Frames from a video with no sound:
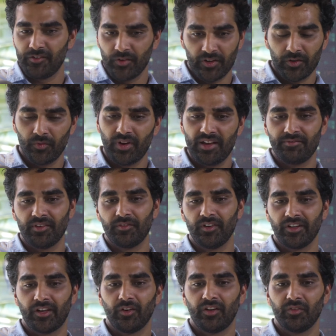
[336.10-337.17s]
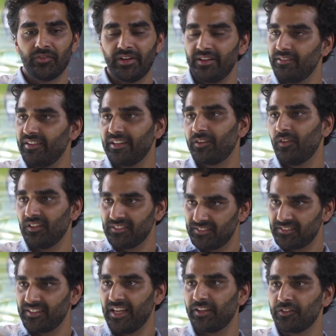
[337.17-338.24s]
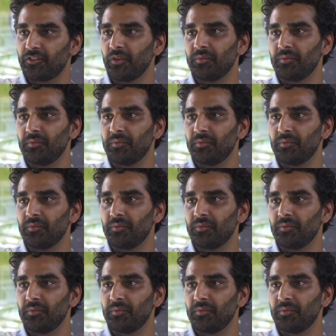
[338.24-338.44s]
you and your wife are working on a very great cause. Thank you so